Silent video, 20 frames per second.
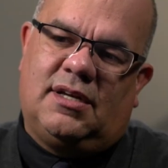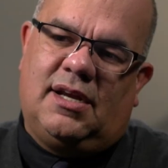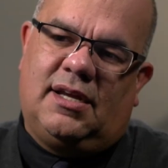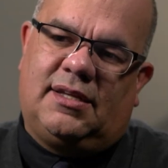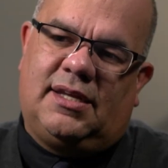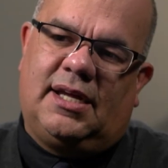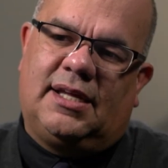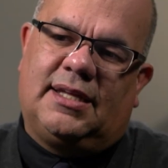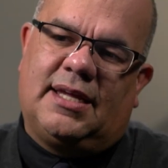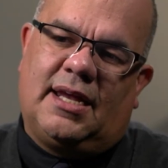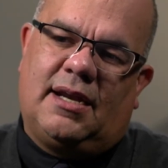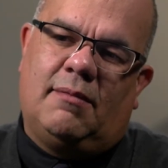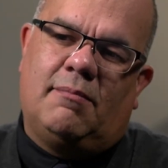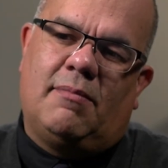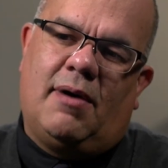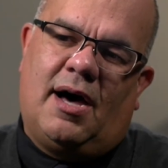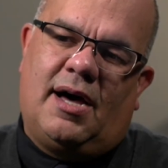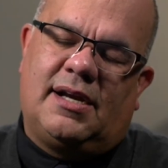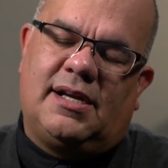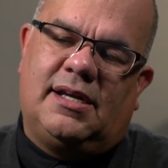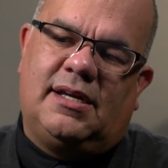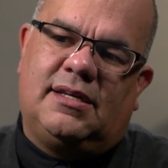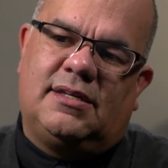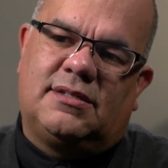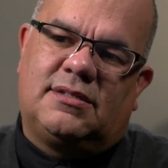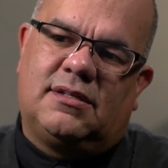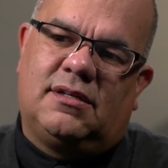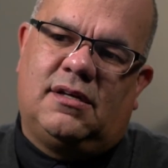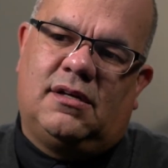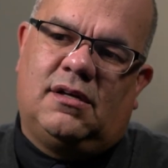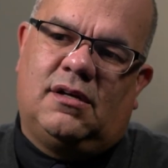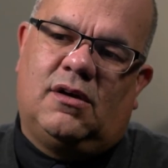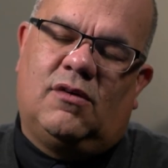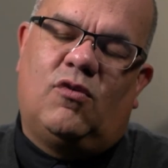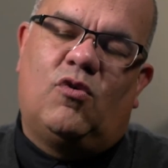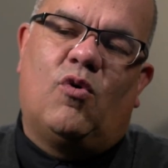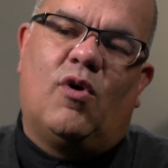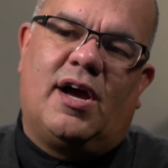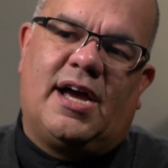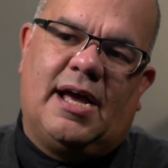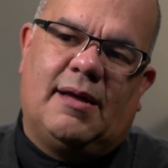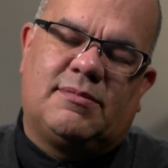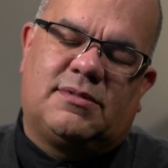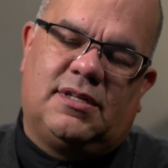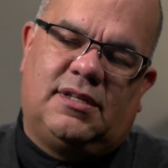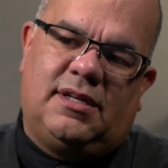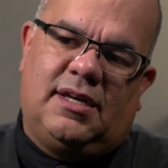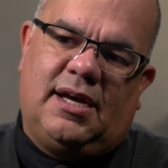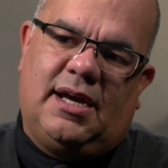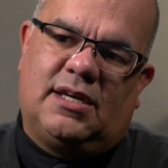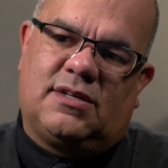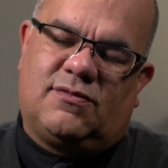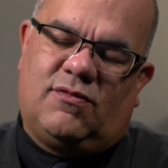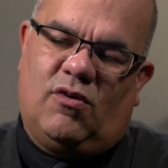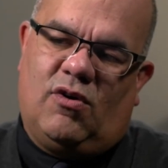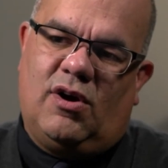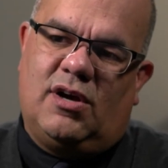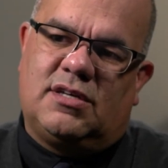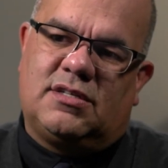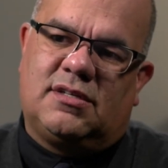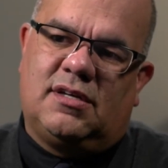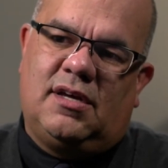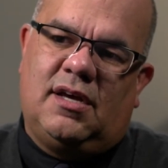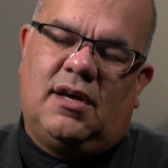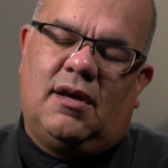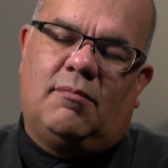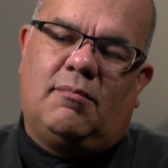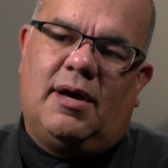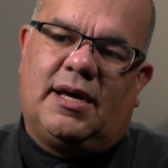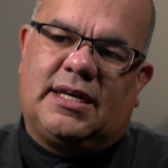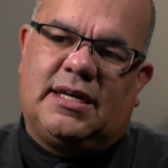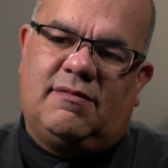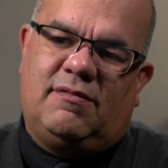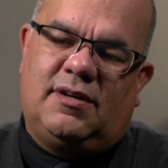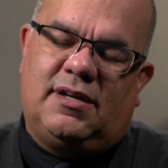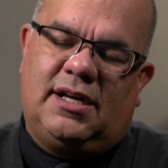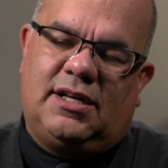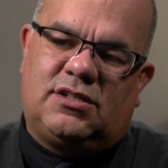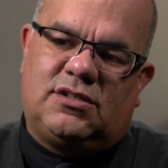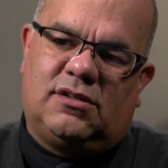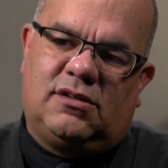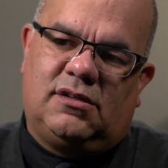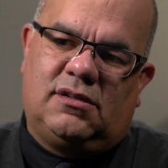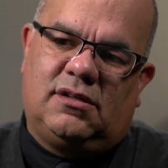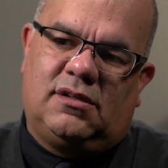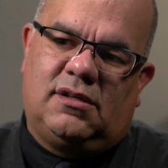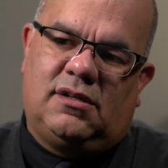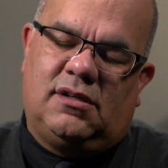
and I think that embodies who I am today as far as my given nature.